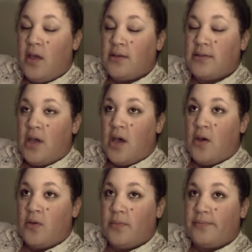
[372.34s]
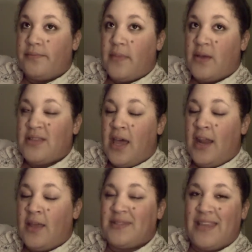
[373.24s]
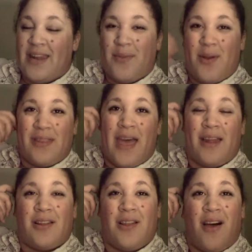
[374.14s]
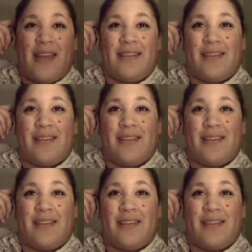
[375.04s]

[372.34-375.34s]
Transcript: So I was kind of upset about that a lot.